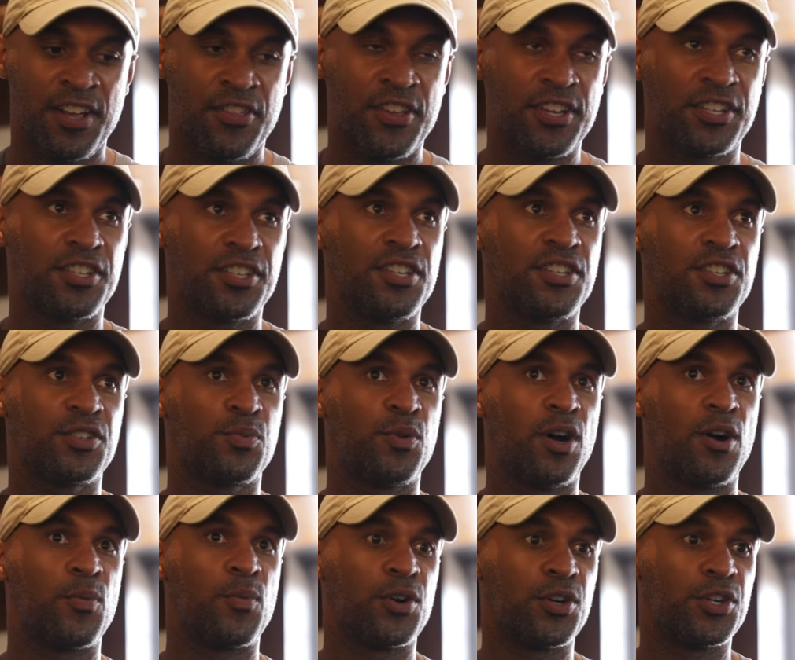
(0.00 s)
this is
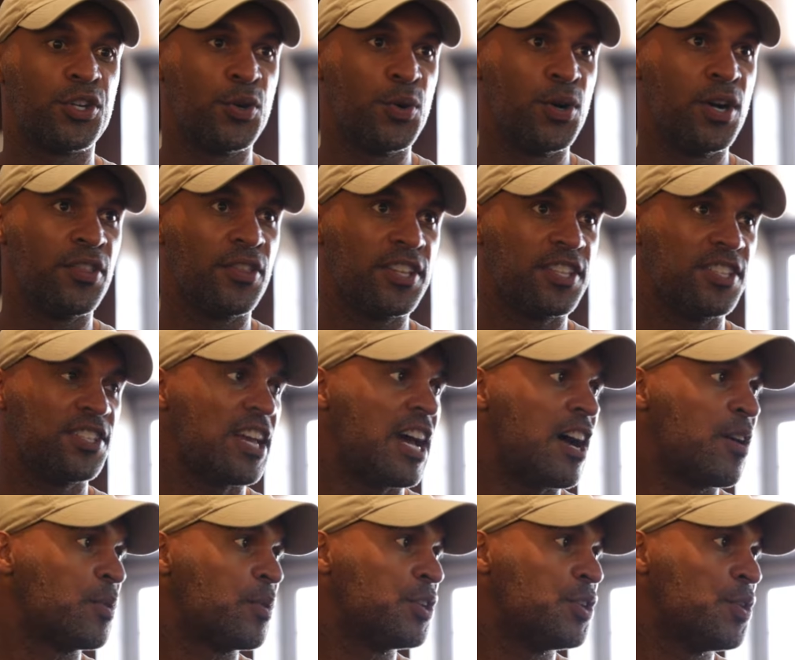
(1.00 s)
what we're doing, this is
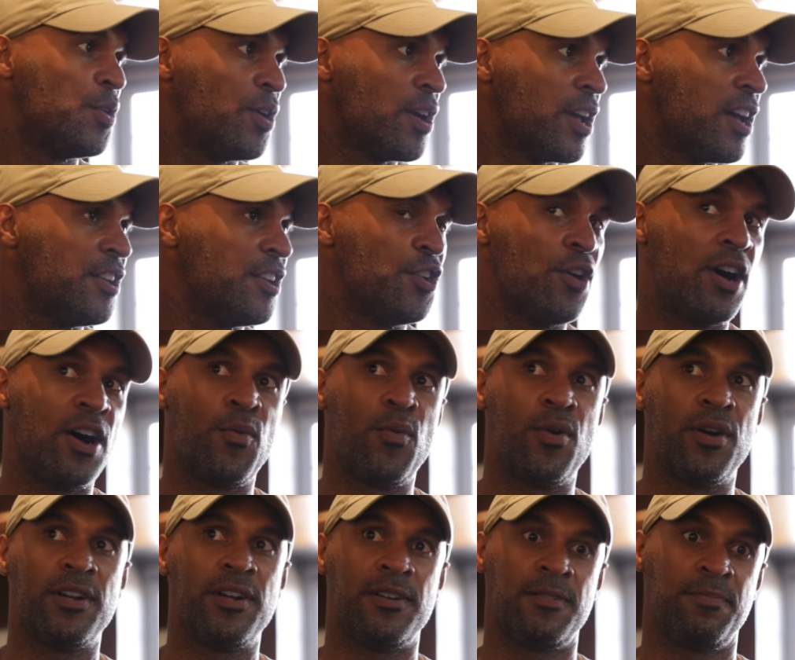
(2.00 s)
how we're doing it. No, I
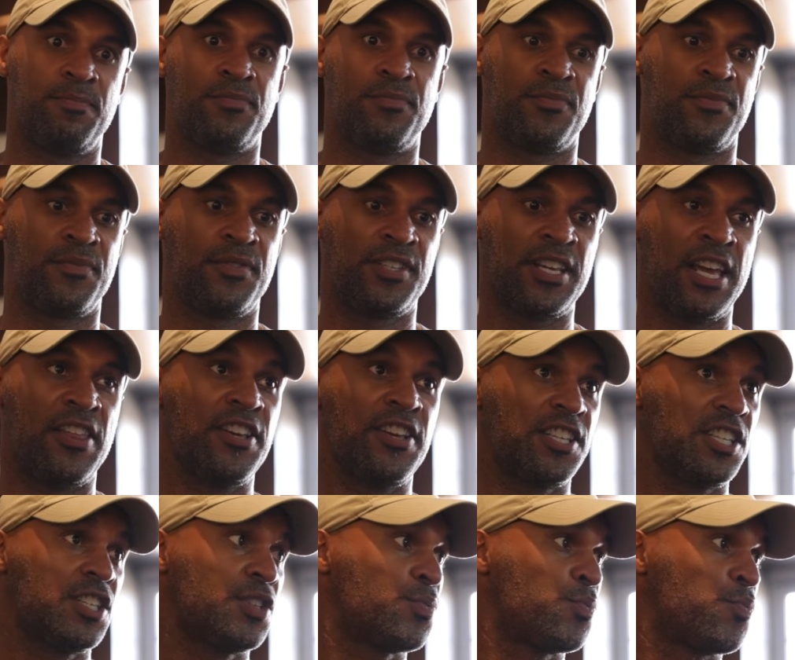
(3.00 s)
want to say,
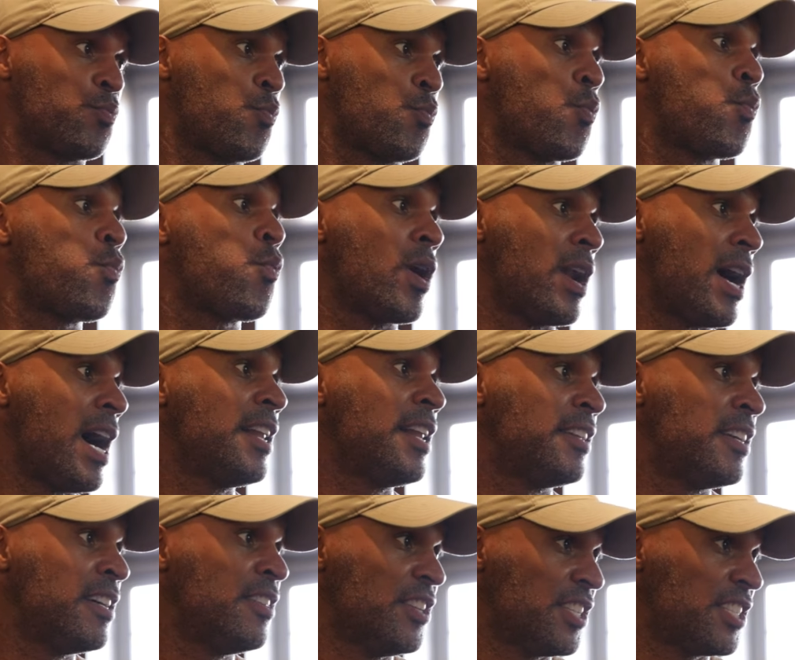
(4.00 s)
this is what I
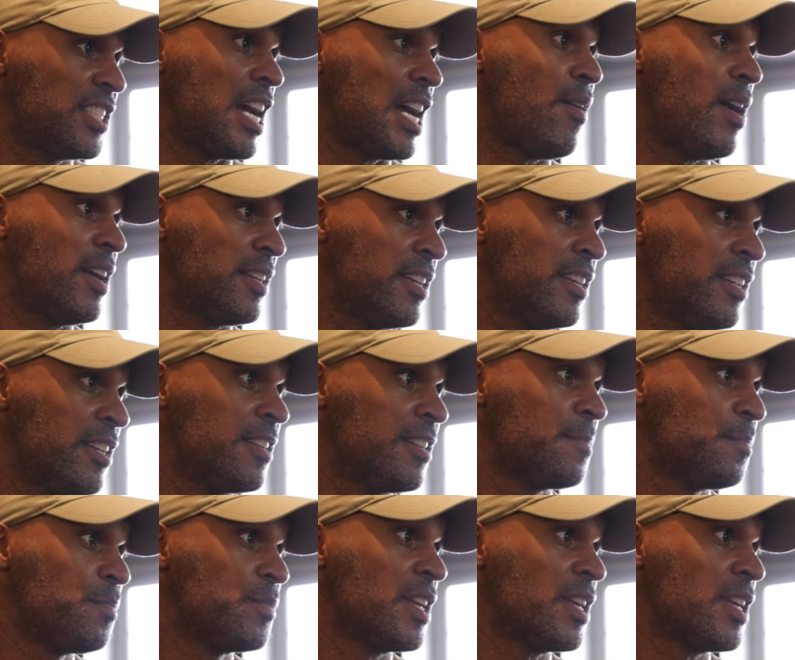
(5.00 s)
did, this is how I did it.